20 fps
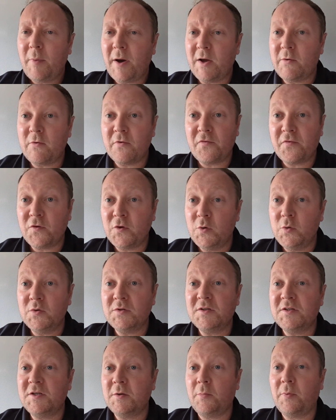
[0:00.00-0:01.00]
by
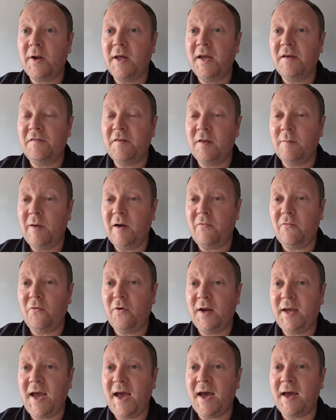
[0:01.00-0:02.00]
refusing to play for them
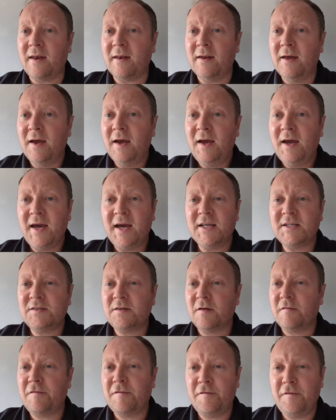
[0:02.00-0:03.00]
ever again
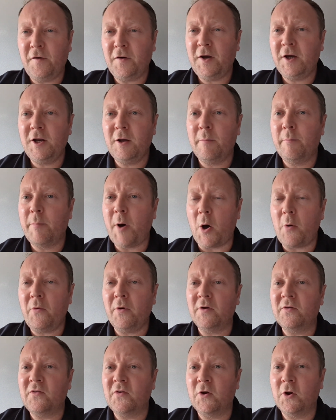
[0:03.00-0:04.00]
is fucking
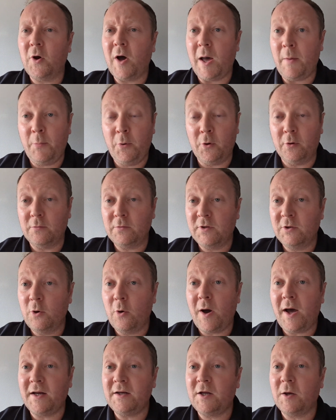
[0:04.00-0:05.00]
abhorrent. You know, I put
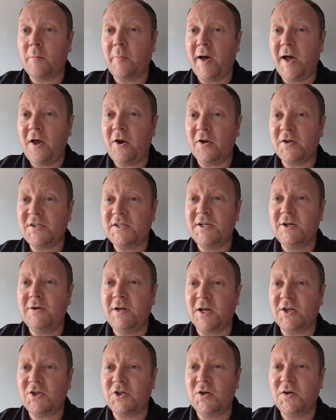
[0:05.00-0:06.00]
Johan goodbye on our See You
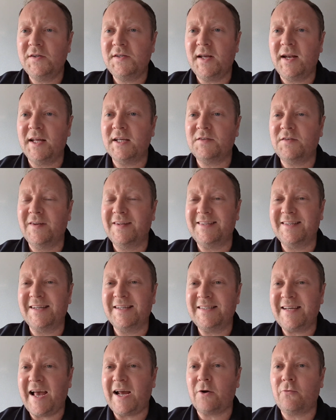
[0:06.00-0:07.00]
Next Tuesday list for this
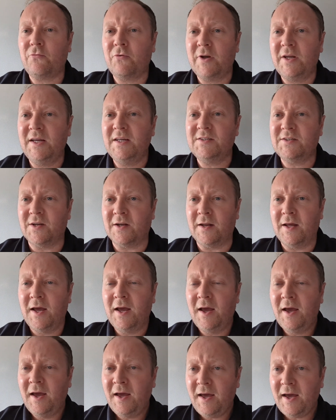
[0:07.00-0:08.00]
exact reason.
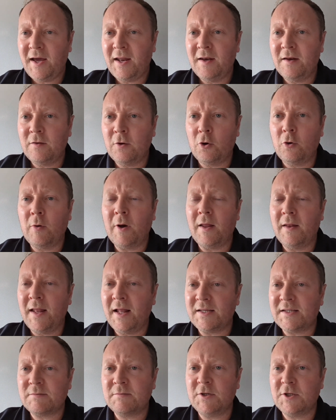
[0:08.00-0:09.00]
And, you know,
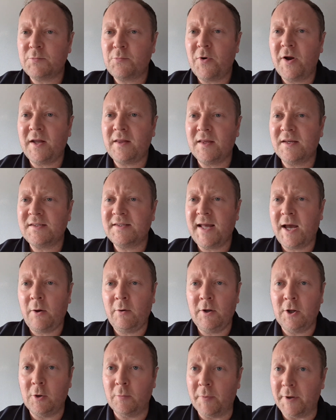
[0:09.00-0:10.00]
let's just break this
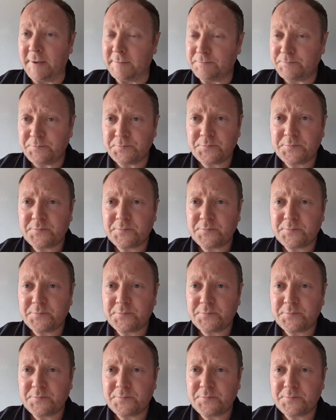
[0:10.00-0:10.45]
down a little bit.